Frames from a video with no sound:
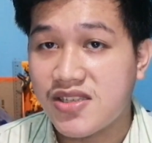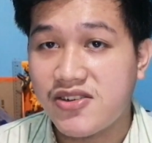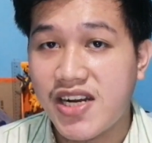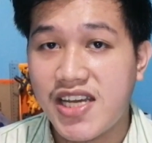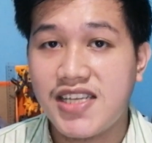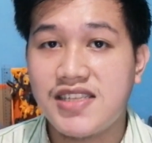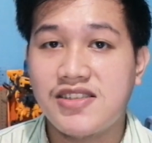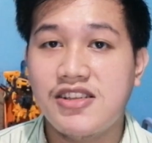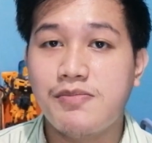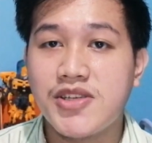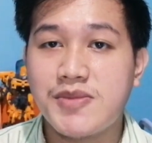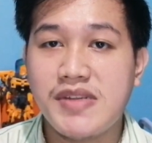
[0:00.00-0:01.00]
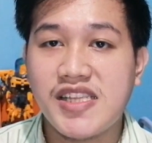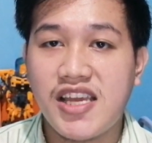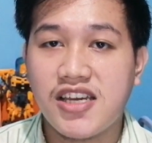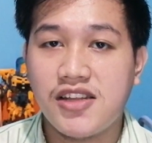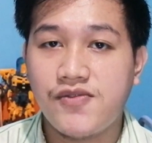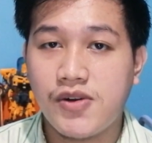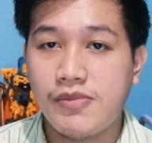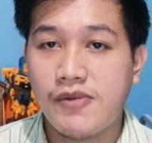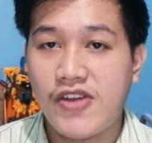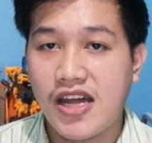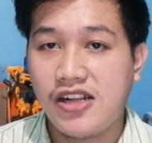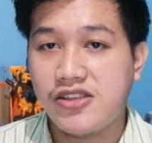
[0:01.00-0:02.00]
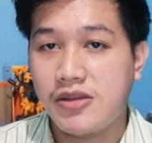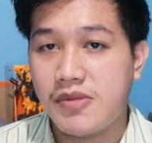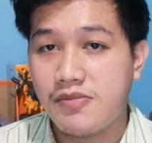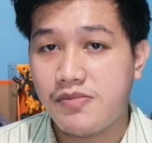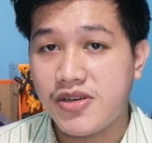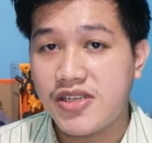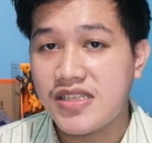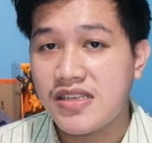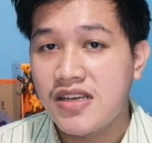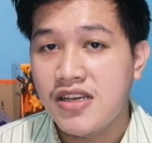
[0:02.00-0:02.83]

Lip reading: grades that must be taken from the faculty members.